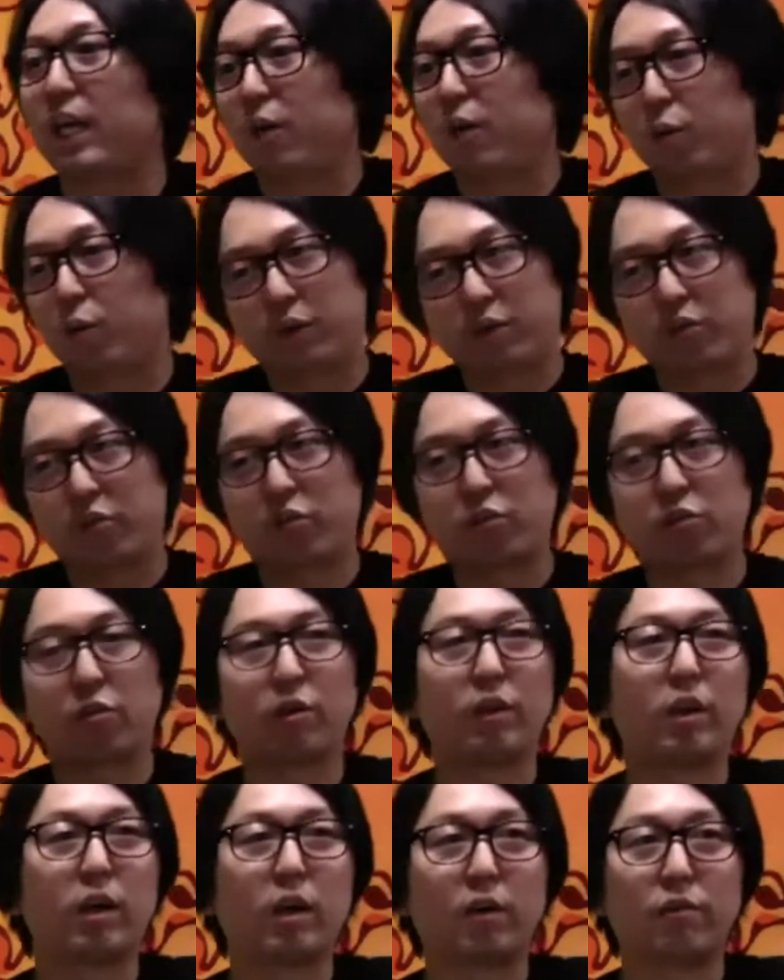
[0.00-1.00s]
We're just
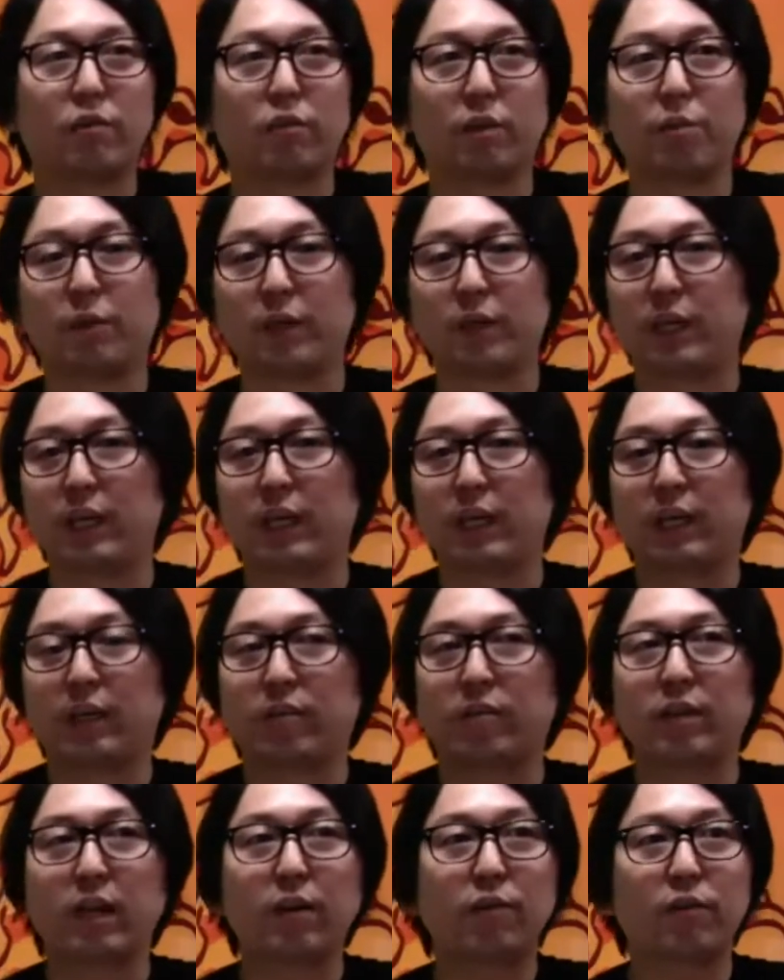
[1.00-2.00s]
showing off some of the
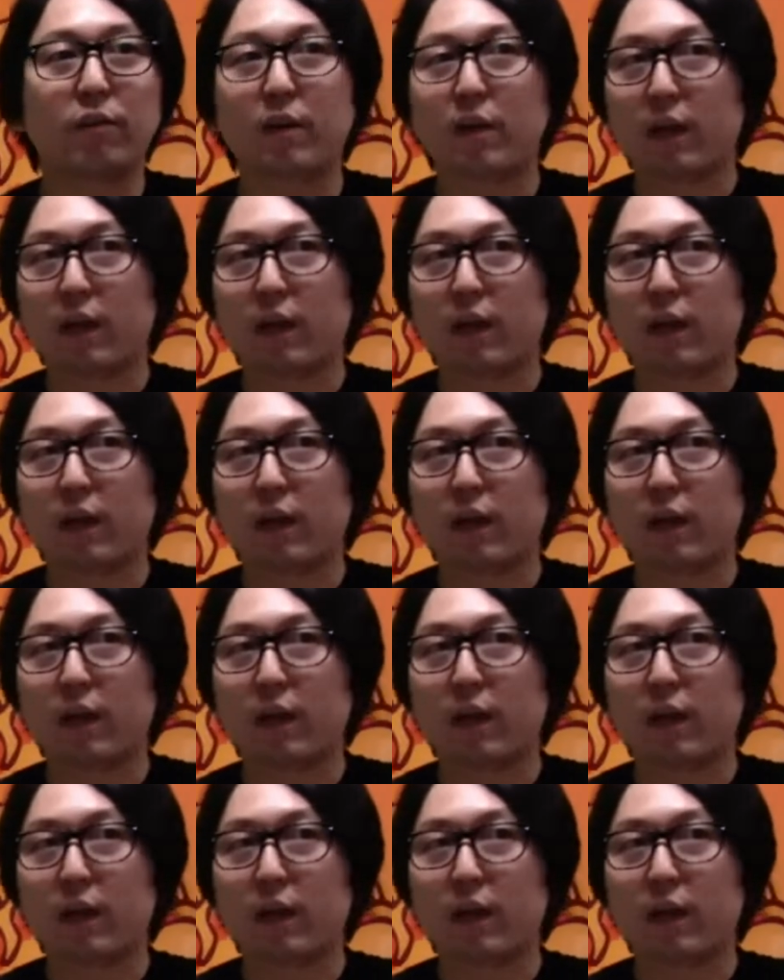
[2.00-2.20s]
stuff.